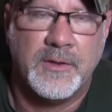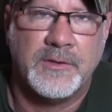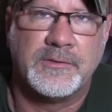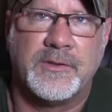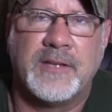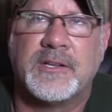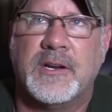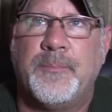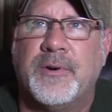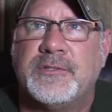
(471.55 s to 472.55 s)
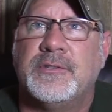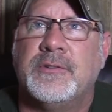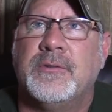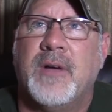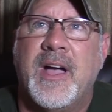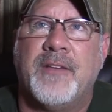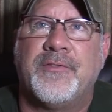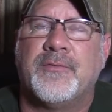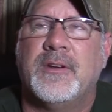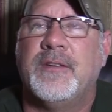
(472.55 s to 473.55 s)
So that's going to put you
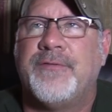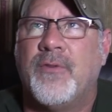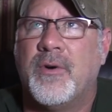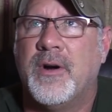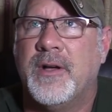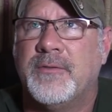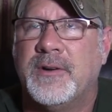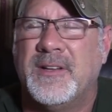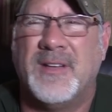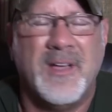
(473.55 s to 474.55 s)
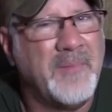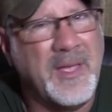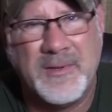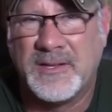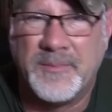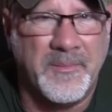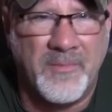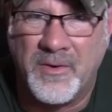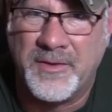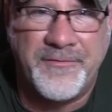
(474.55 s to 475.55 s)
at $300-$400, maybe a little bit
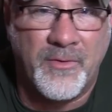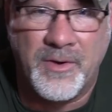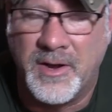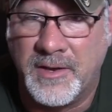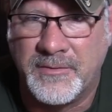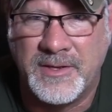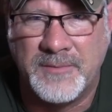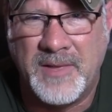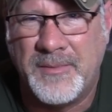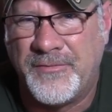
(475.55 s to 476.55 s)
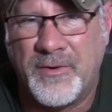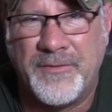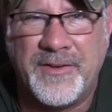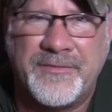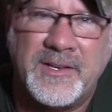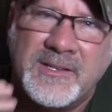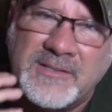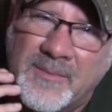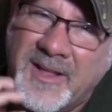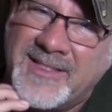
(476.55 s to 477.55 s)
more than $400, maybe $450,
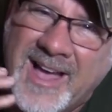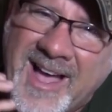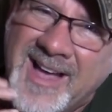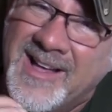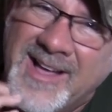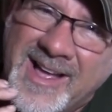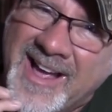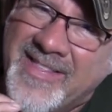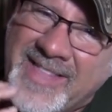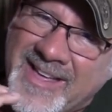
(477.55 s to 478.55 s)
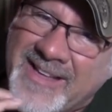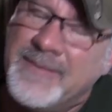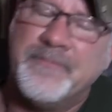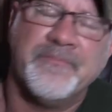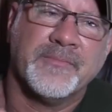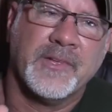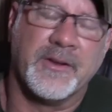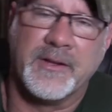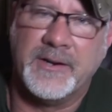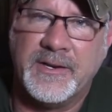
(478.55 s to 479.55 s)
something like that. And then
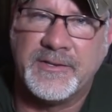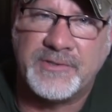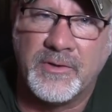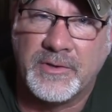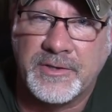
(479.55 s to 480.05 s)
you're going to need a solar